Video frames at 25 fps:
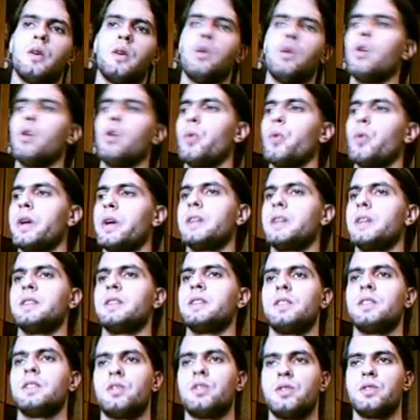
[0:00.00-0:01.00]
Yeah, well,
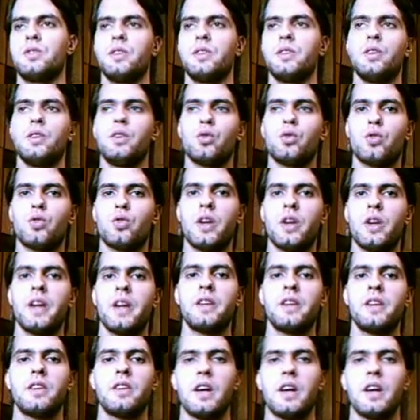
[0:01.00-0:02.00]
we see
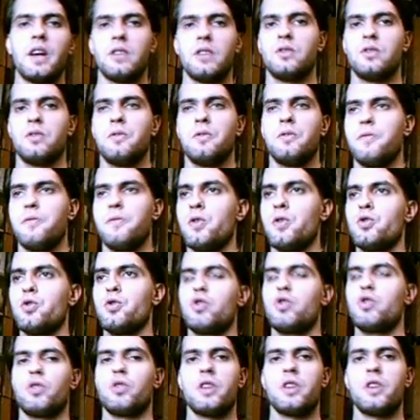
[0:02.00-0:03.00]
Ukraine as a
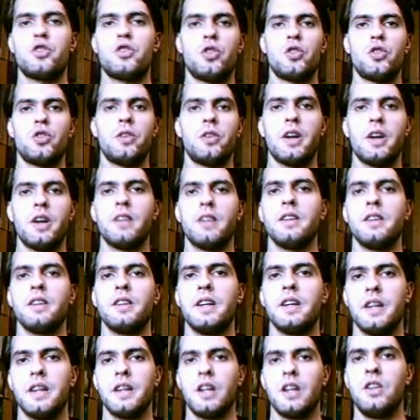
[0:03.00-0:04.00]
future regional
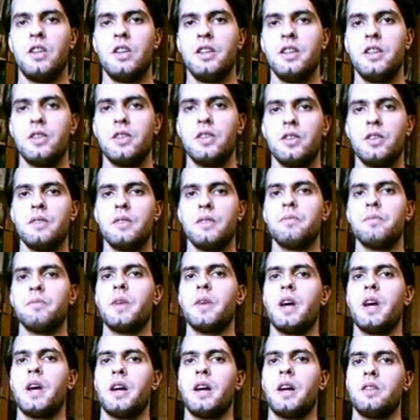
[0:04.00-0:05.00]
leader,
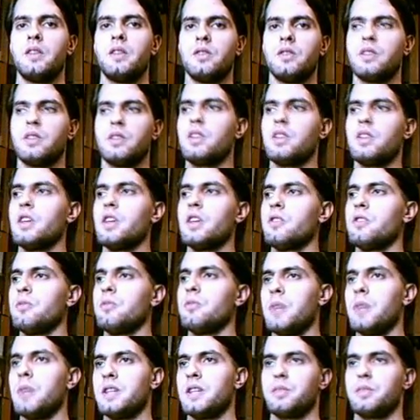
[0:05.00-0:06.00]
and
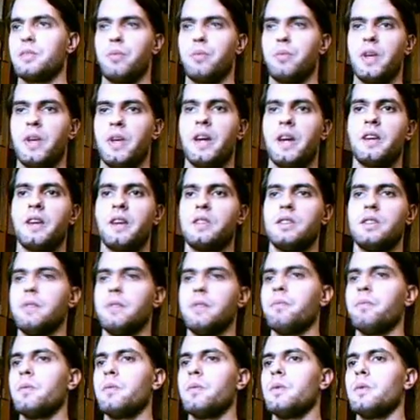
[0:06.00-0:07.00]
Kiev must play
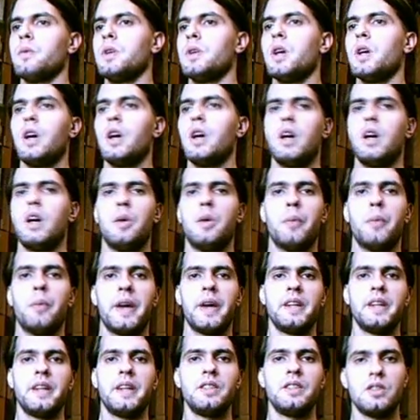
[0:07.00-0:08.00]
the
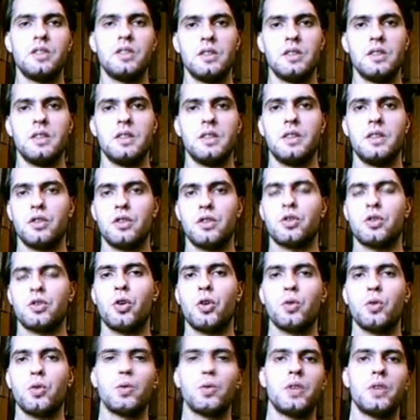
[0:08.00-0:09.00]
main
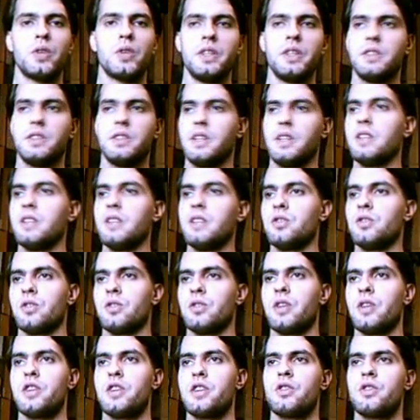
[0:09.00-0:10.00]
role in
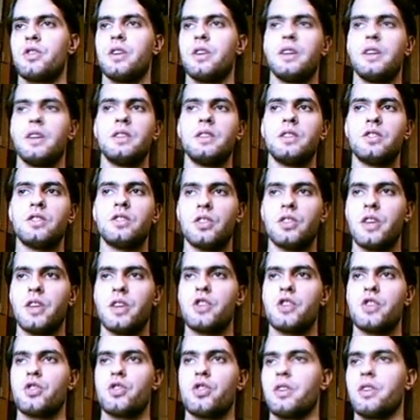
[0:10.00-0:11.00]

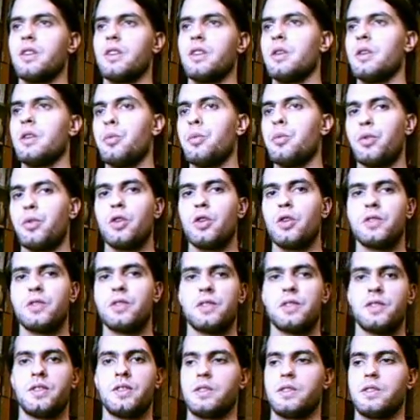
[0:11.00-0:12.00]
integrational
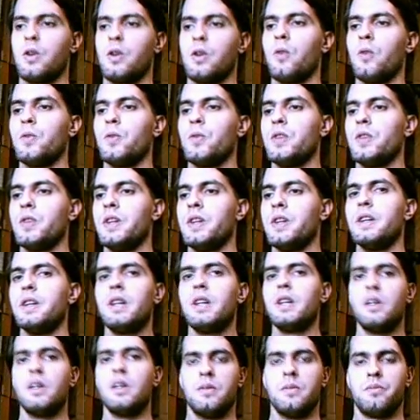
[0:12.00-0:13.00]
processes of the
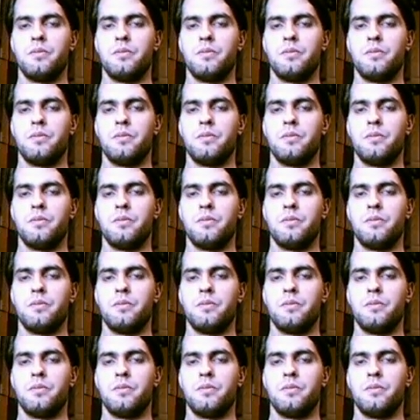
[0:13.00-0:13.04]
